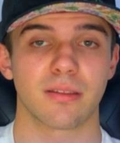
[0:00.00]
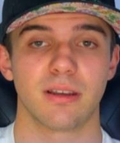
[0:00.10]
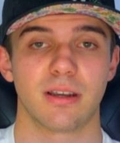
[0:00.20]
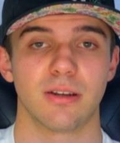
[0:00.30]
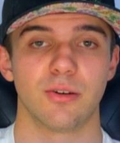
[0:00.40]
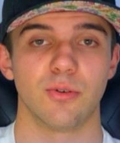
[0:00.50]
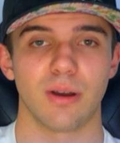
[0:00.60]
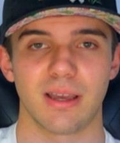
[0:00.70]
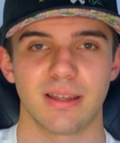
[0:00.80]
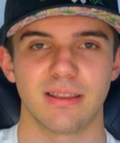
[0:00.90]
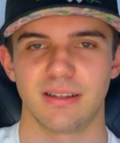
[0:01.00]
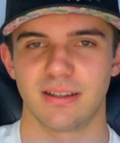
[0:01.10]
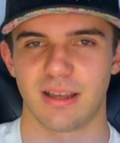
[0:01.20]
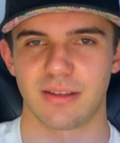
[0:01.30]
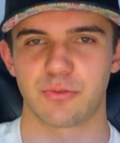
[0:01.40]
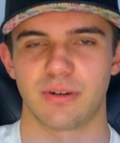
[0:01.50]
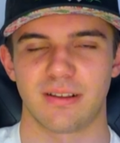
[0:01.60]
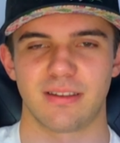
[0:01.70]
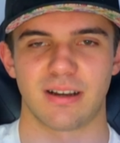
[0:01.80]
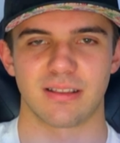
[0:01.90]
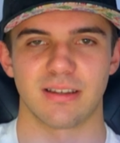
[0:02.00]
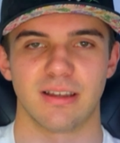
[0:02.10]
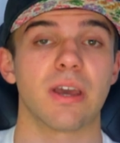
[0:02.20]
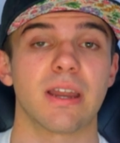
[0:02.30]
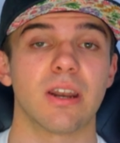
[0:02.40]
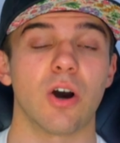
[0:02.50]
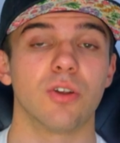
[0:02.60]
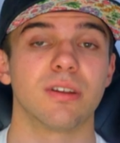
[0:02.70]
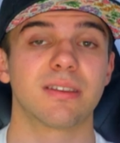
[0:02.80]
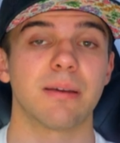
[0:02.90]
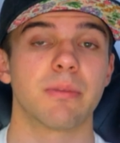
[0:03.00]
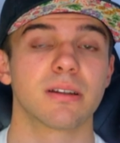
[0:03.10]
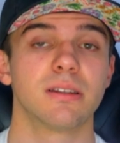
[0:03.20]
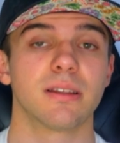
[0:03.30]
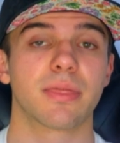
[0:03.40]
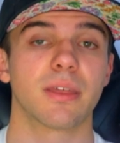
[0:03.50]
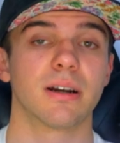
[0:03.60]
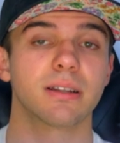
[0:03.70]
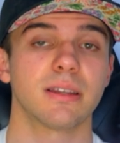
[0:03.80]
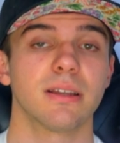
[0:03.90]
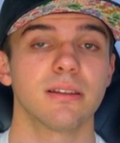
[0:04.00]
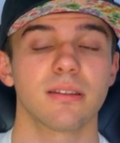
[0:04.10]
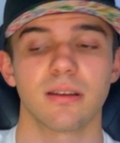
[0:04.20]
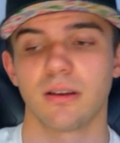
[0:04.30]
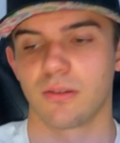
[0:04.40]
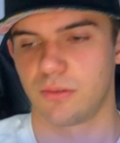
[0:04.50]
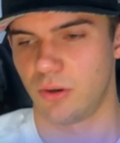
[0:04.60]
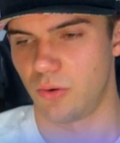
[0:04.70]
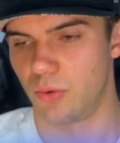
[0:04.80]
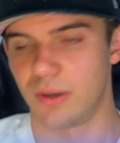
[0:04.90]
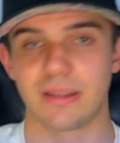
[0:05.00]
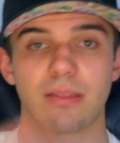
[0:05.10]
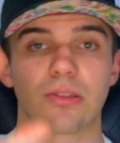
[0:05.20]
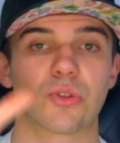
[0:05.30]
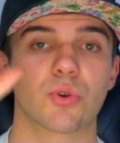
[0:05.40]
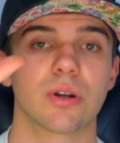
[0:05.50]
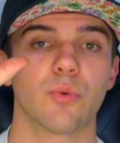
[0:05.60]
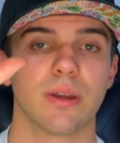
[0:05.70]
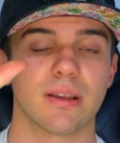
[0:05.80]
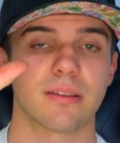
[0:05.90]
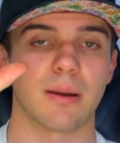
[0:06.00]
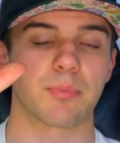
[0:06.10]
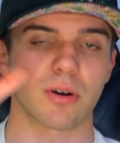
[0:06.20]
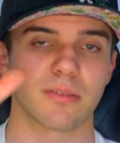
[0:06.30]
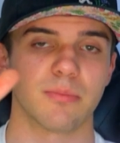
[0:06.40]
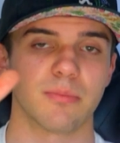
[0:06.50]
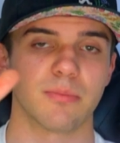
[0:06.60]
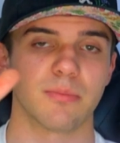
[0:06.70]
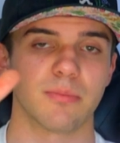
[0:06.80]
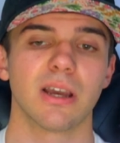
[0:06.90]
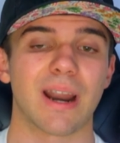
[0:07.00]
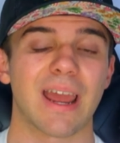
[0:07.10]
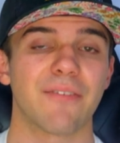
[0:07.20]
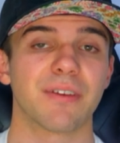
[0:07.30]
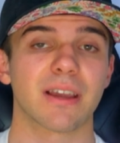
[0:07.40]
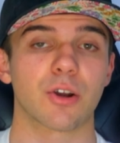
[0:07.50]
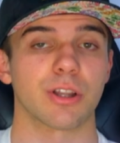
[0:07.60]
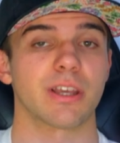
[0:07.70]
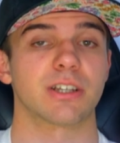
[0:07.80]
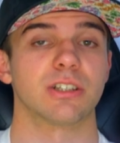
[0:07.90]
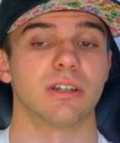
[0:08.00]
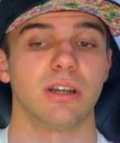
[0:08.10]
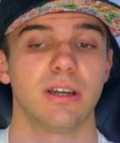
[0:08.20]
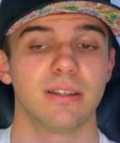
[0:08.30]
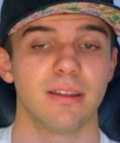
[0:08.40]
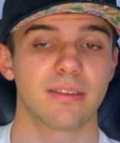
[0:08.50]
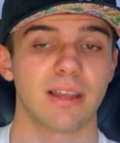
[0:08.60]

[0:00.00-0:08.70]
sneaker new and the last one exactly. Then on December the 13th, so in three weeks approximately, we're having a collection. This